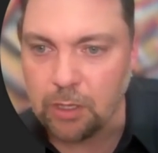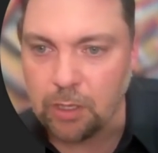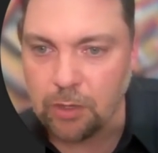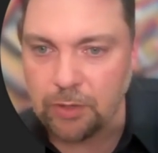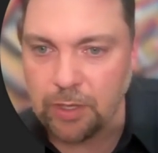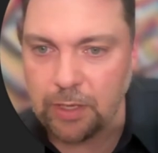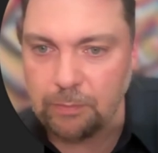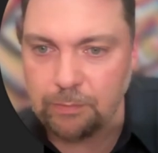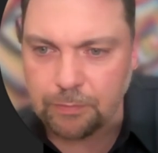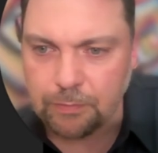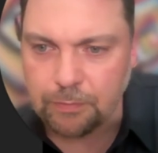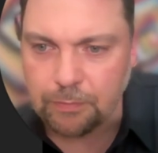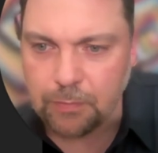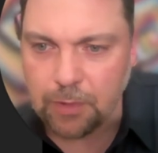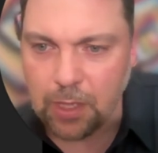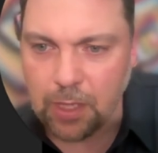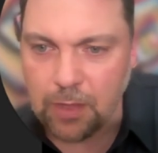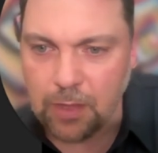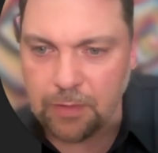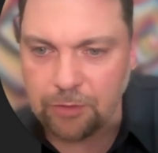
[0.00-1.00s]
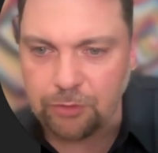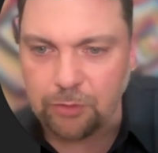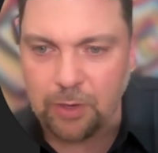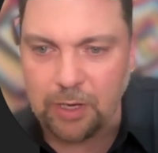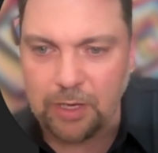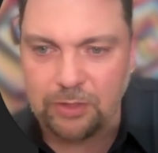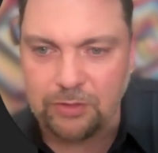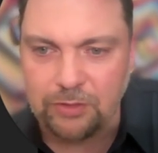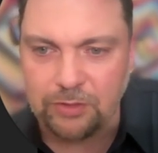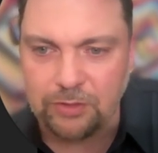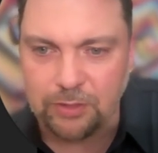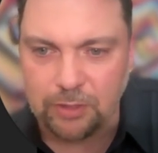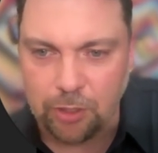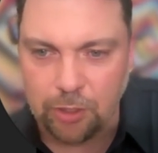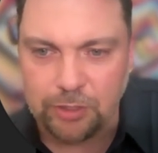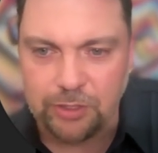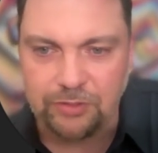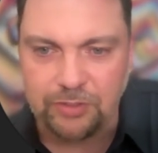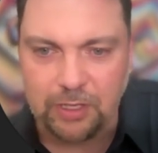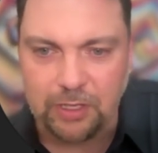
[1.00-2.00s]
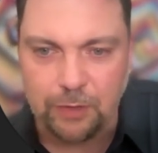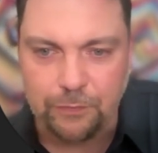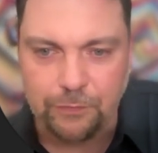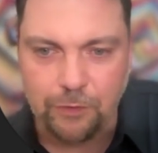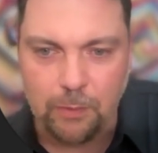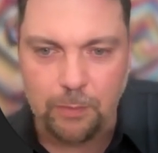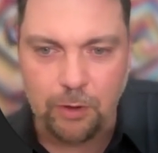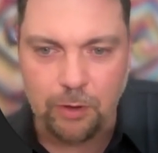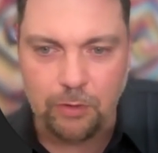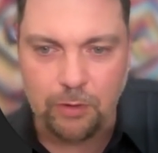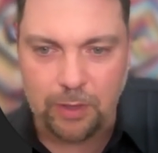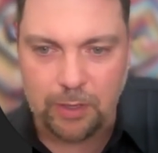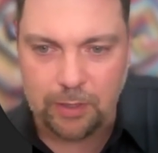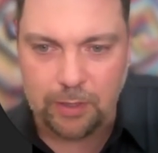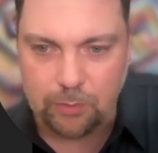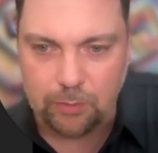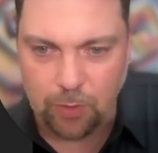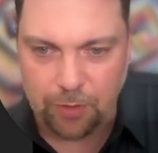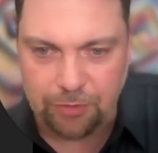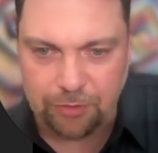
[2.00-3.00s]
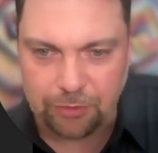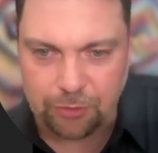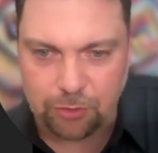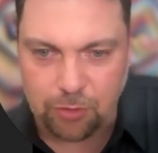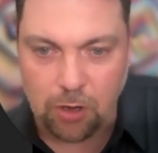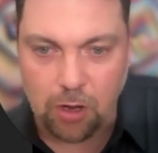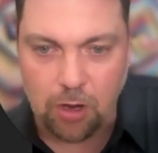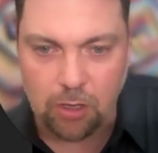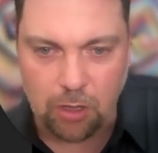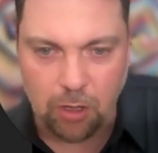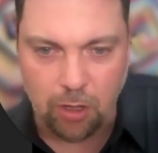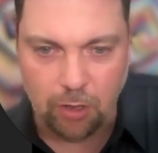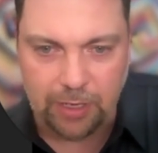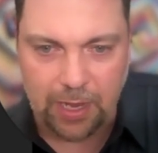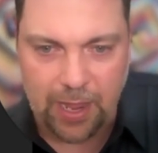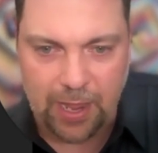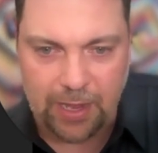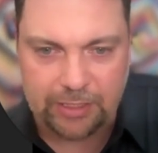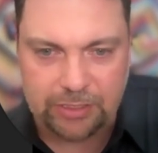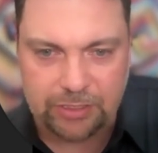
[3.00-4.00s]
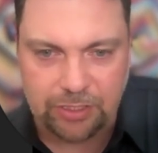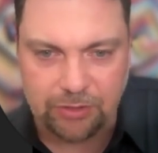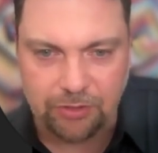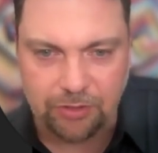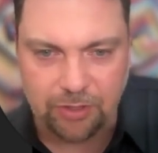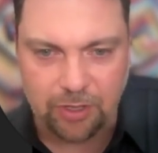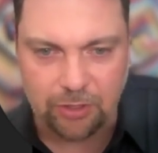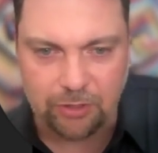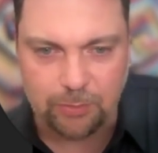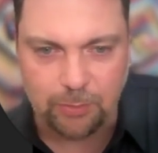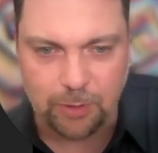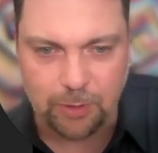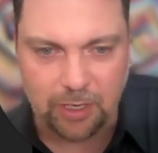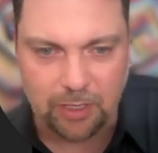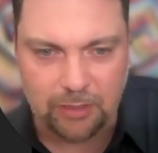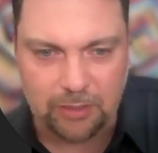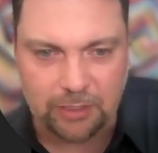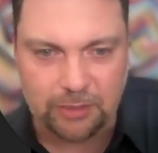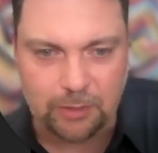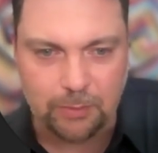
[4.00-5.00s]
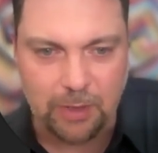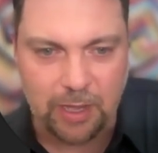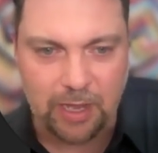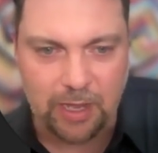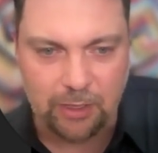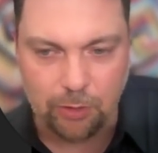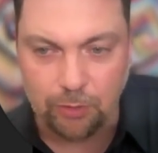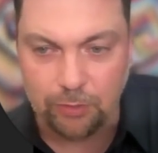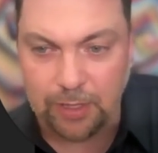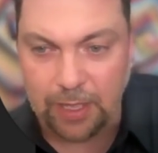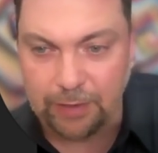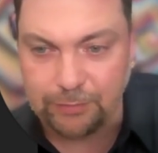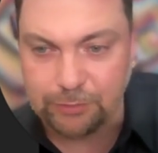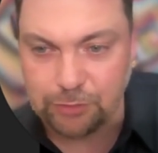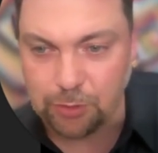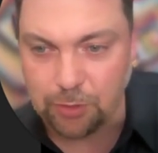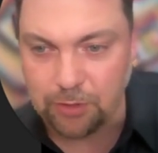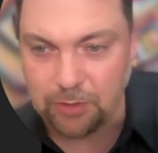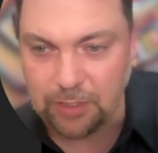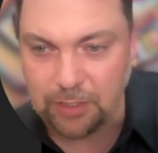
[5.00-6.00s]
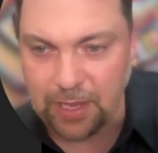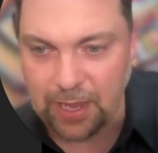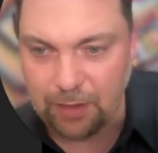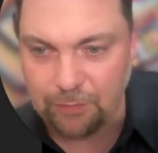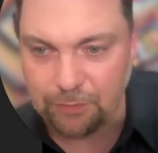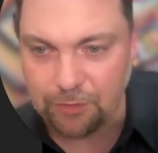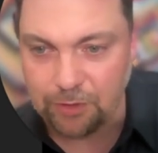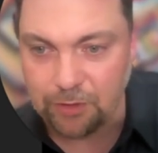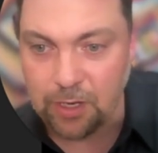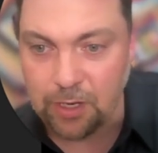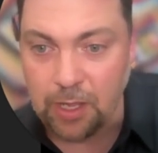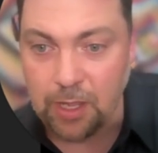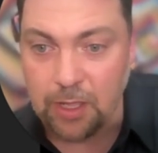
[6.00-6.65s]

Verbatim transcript: Okay, this creates urgency and FOMO. With strong call to actions, the customer can click to buy and go live shortly after.